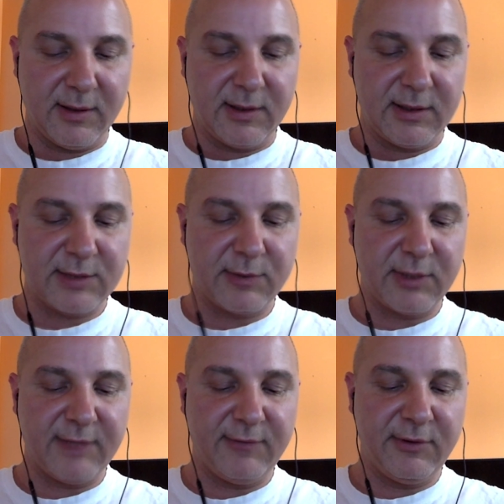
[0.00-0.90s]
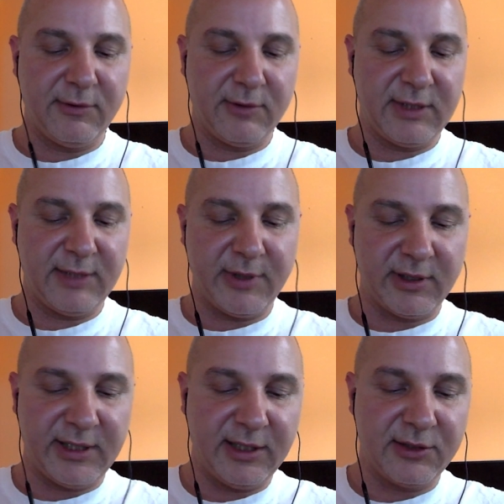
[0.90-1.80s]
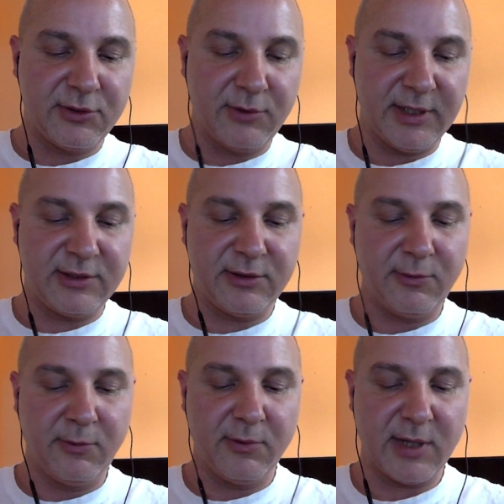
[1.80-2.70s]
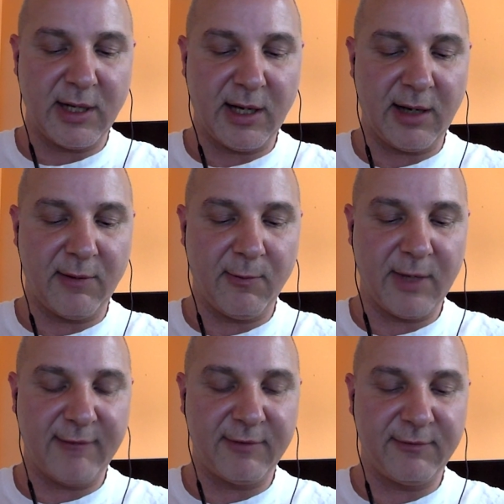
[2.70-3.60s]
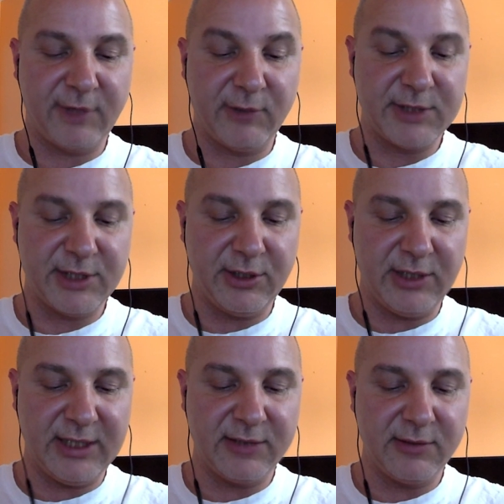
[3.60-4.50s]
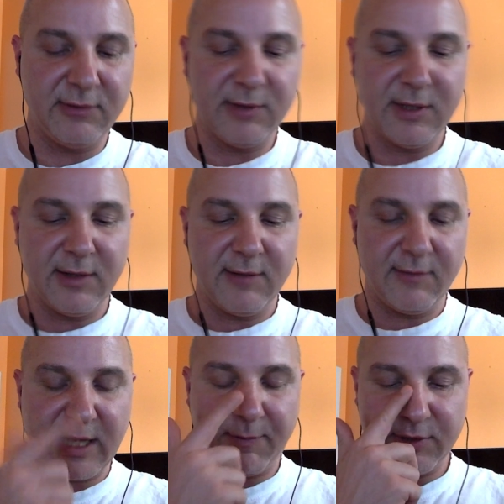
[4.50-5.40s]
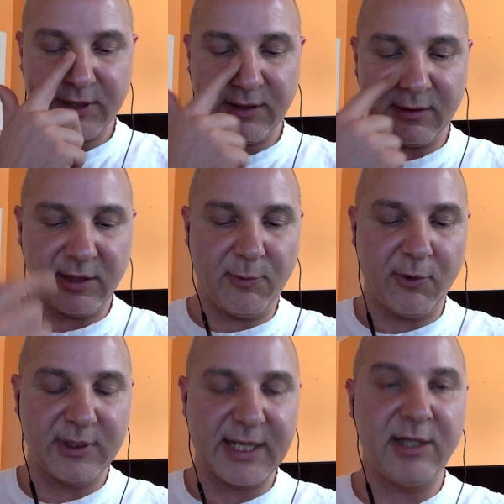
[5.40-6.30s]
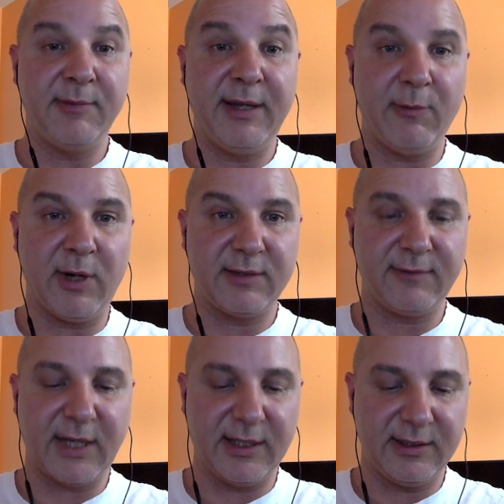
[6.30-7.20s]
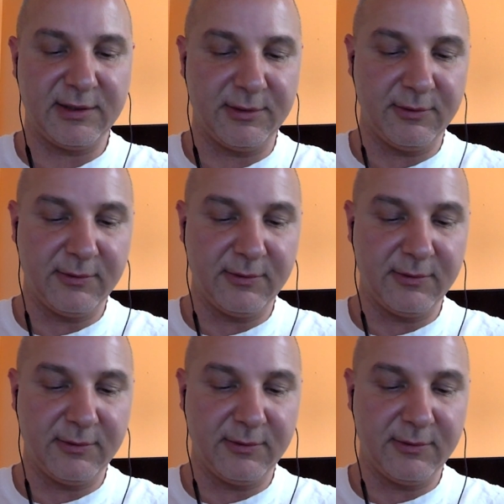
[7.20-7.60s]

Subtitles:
This will give you the ability to tune into whatever frequency you need to for that particular airport that you may want to fly into.